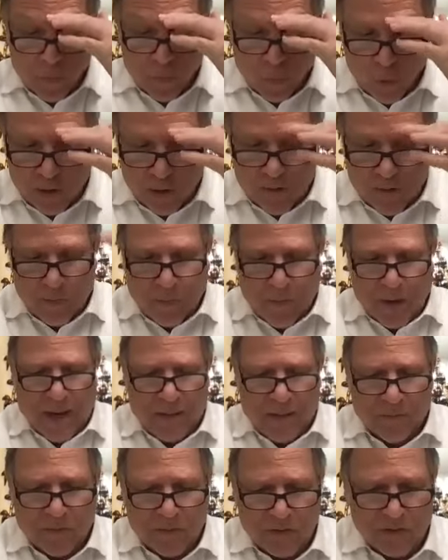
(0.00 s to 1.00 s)
wooden
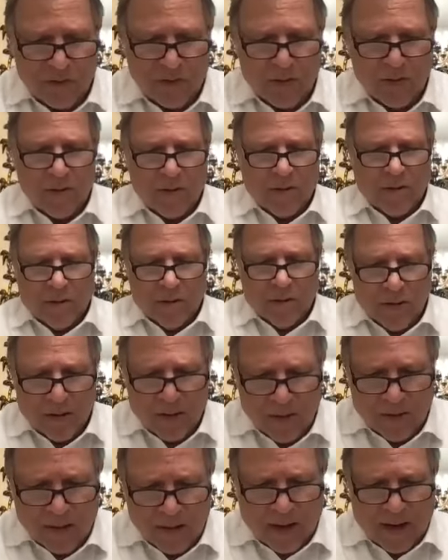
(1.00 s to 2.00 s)
beams?
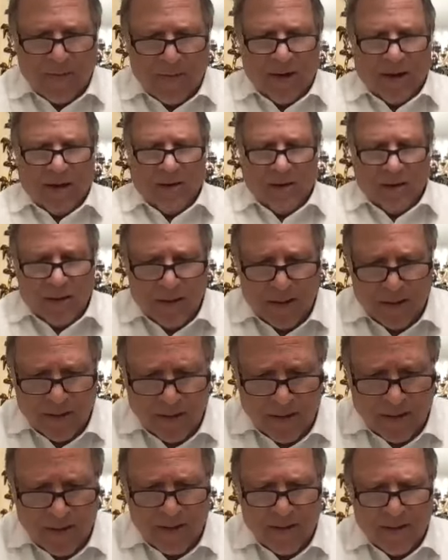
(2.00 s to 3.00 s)
I mean,
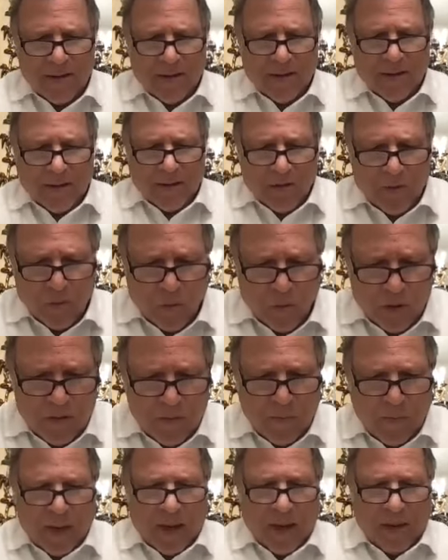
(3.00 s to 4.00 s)

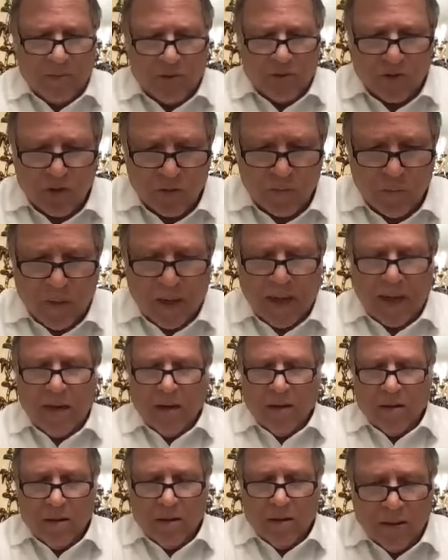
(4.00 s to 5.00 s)
wooden beams should
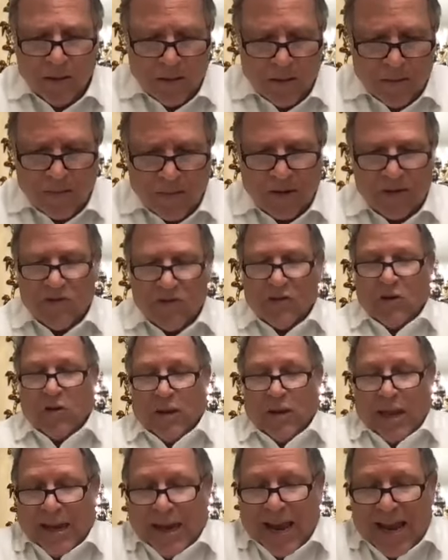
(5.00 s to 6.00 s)
be
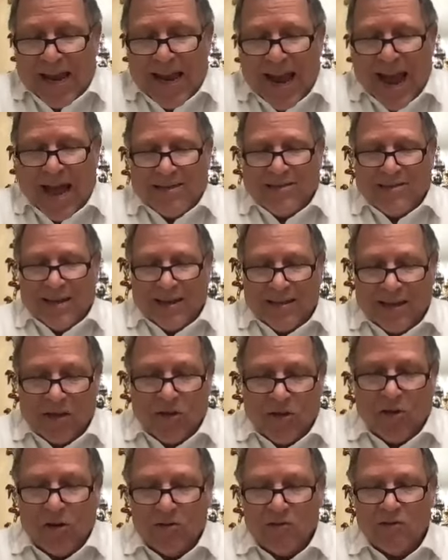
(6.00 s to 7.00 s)
considered like any asset
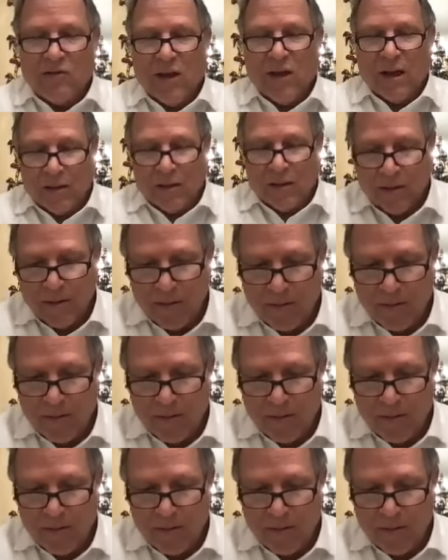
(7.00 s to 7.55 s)
that you could sell.